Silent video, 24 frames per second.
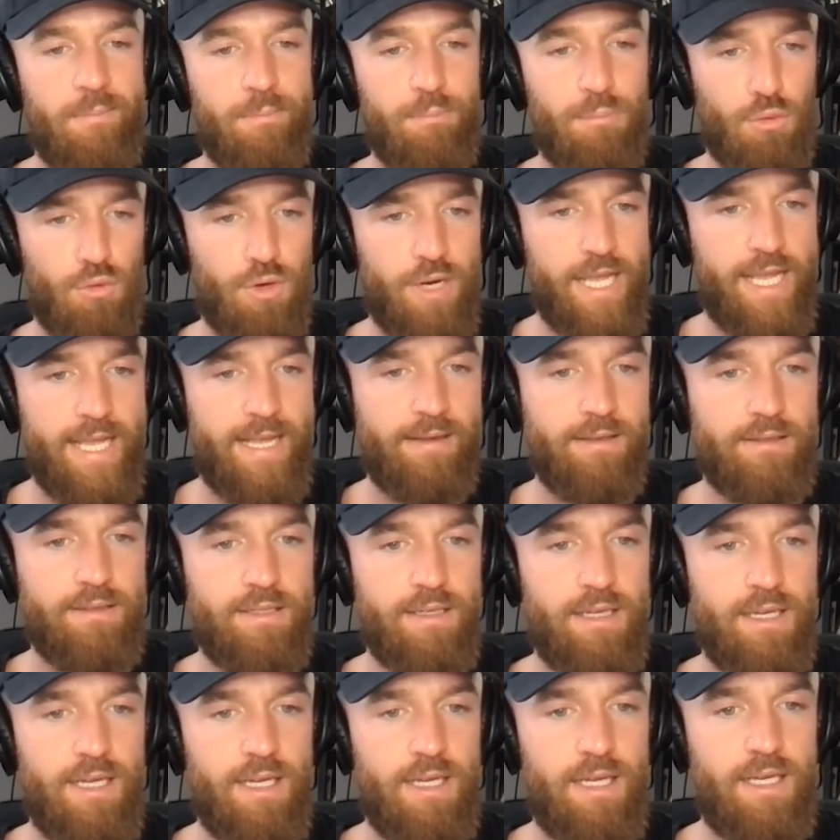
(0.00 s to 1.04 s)
Bree,
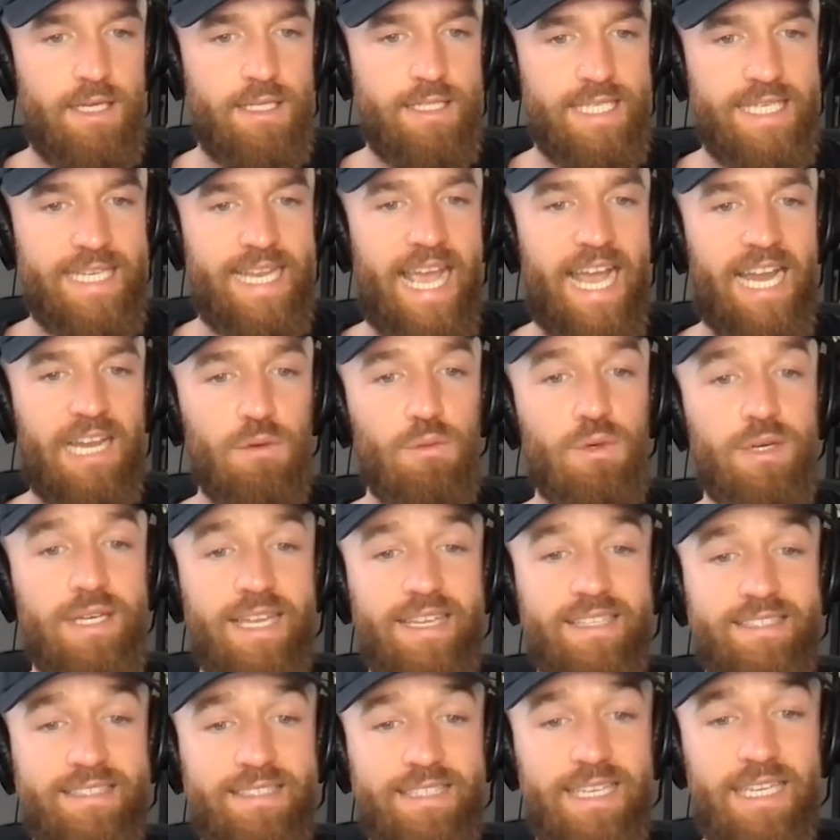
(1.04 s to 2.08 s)
did anyone
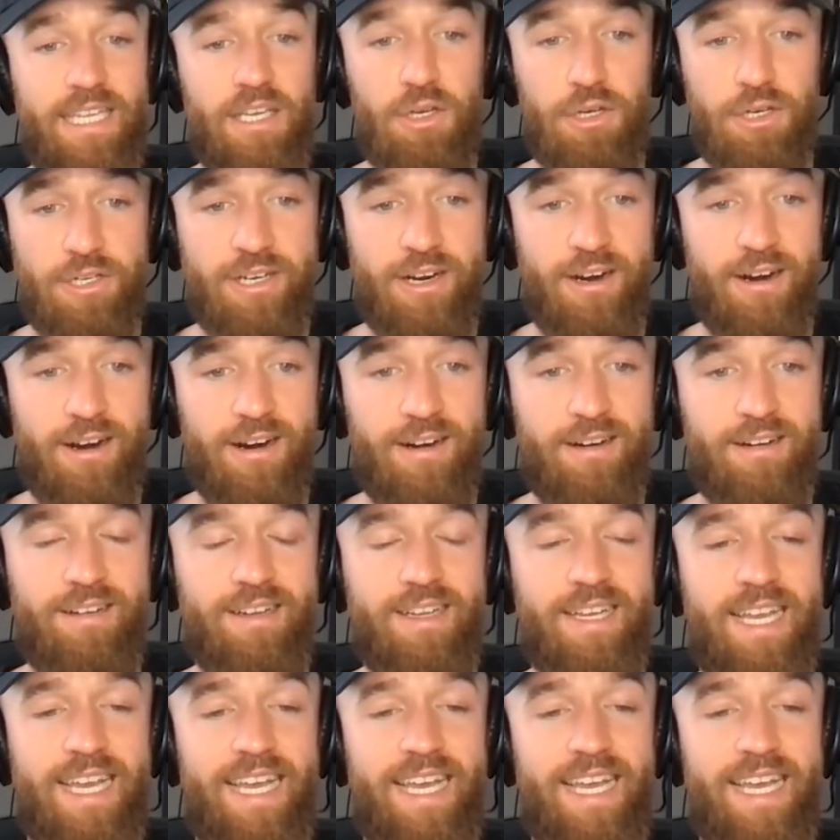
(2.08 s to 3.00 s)
get sick in your car?